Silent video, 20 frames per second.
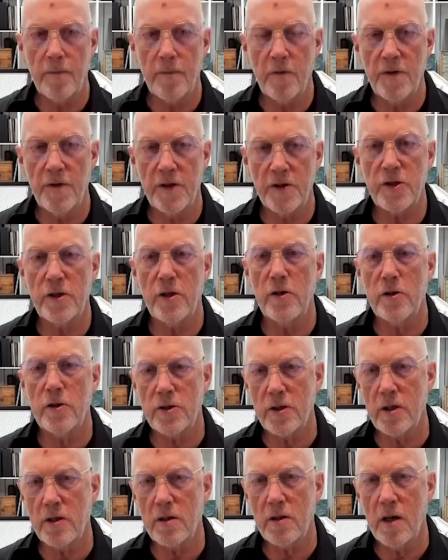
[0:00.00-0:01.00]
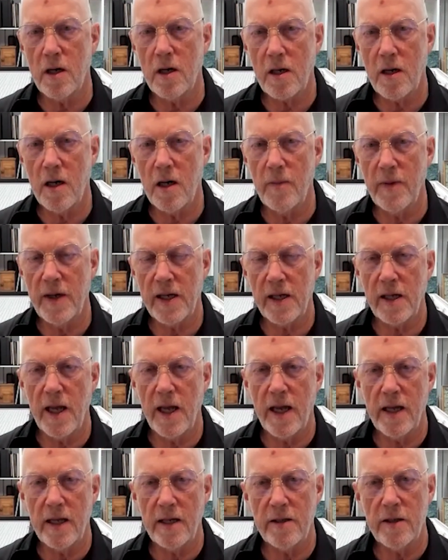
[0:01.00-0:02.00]
Visitors are coming,
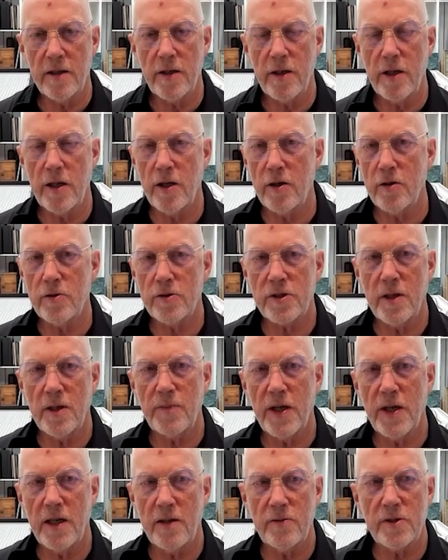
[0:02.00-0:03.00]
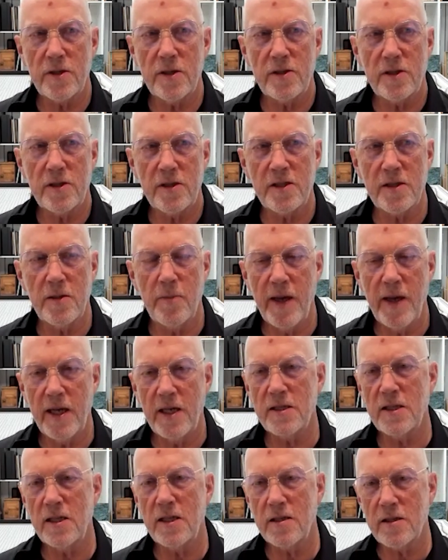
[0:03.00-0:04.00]
and sometimes it's
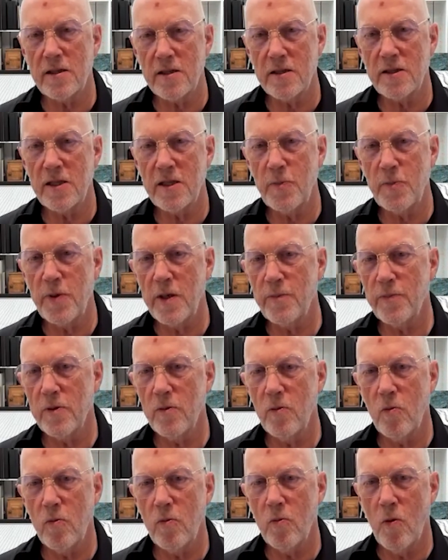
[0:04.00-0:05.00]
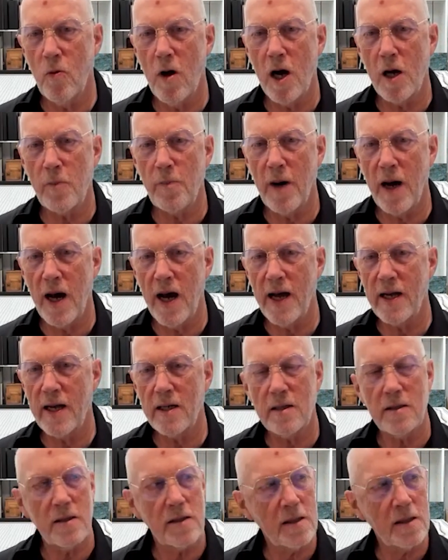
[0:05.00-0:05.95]
amazing to see people walk by,